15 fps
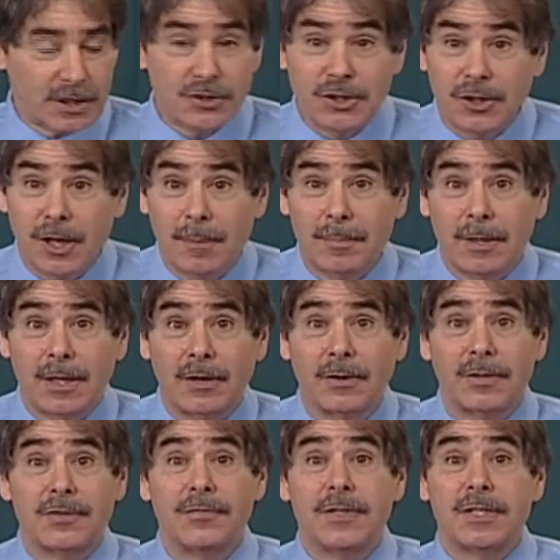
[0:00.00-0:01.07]
teaching company
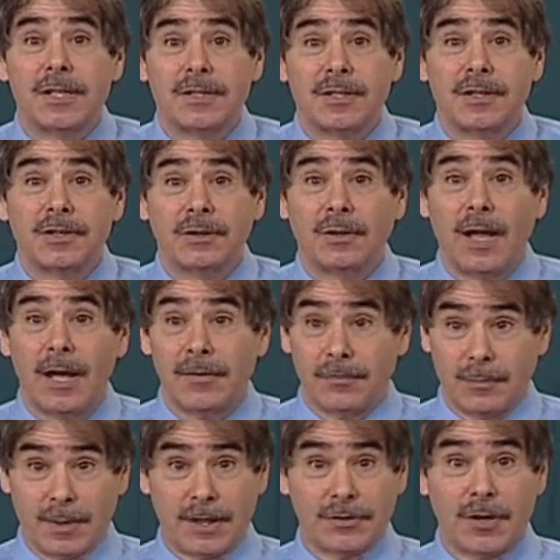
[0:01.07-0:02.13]
course, Physics in Your
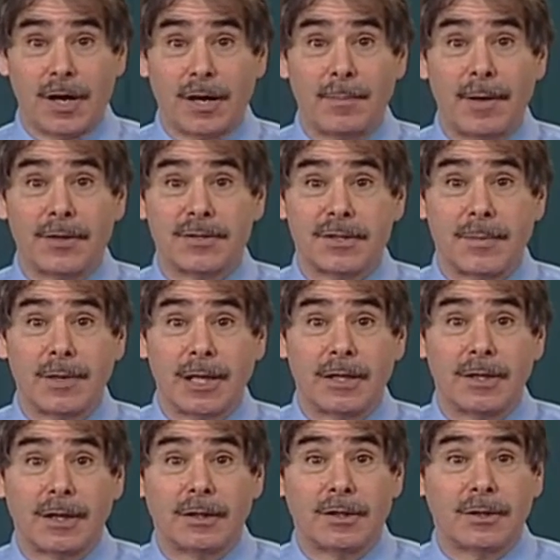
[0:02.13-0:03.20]
Life, when I talk about
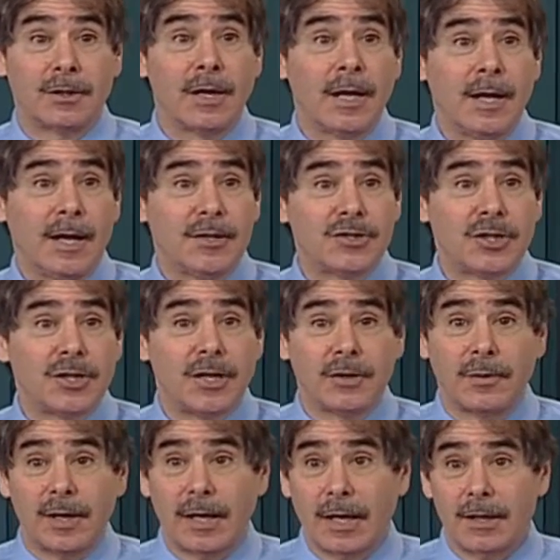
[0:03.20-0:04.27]
semiconductor
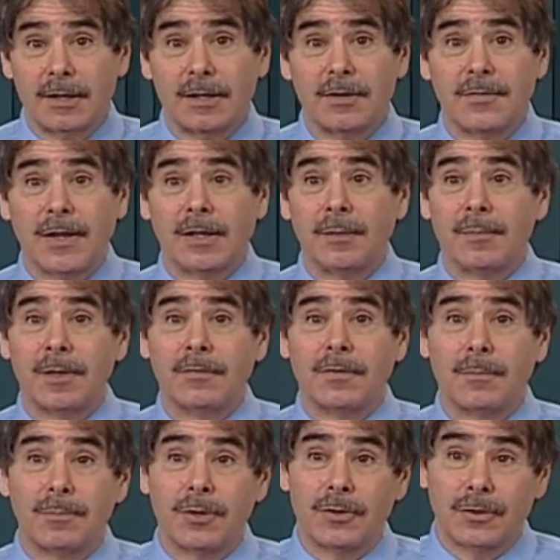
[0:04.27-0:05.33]
engineering and the development of
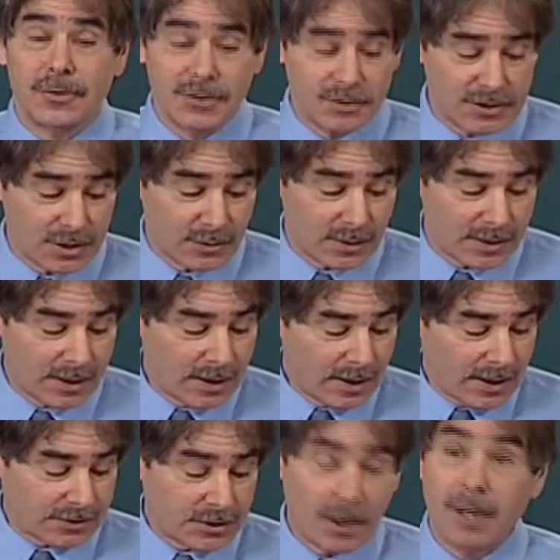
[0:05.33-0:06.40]
computers and so on,
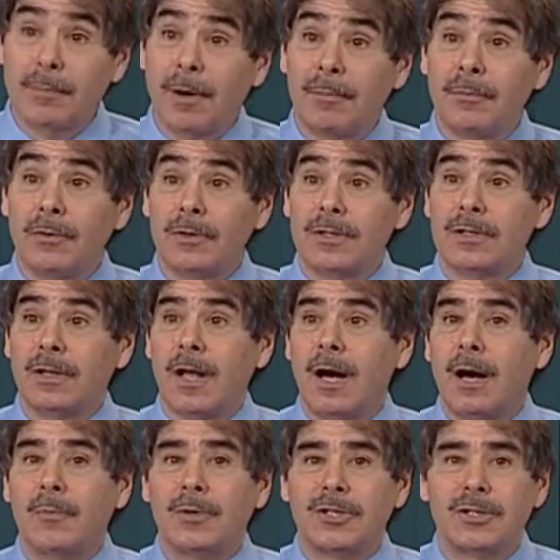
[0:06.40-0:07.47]
I talk about Moore's
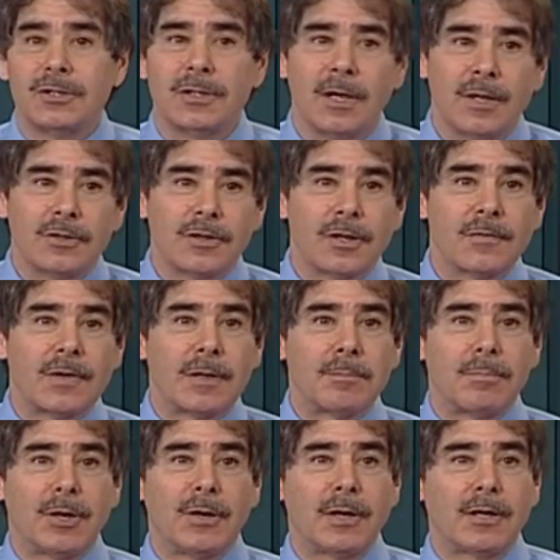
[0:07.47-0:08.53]
law, which is sort of an
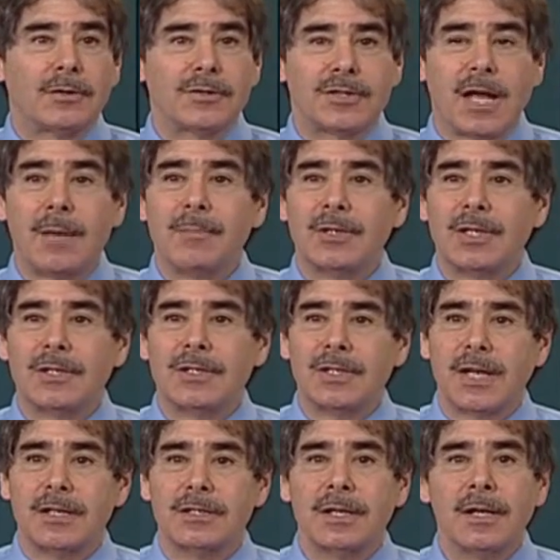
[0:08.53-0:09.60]
empirical statement that
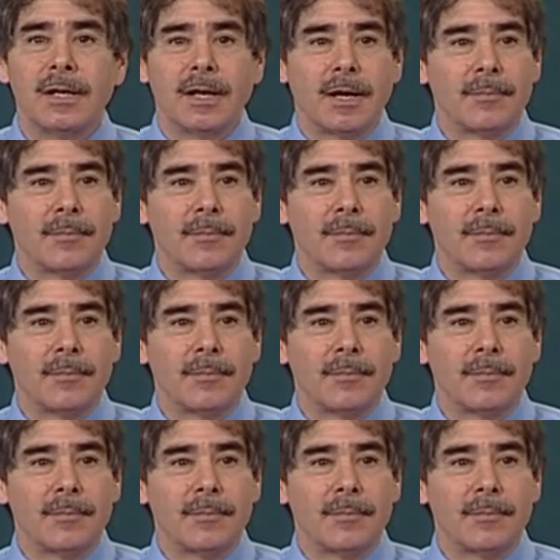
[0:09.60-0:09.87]
says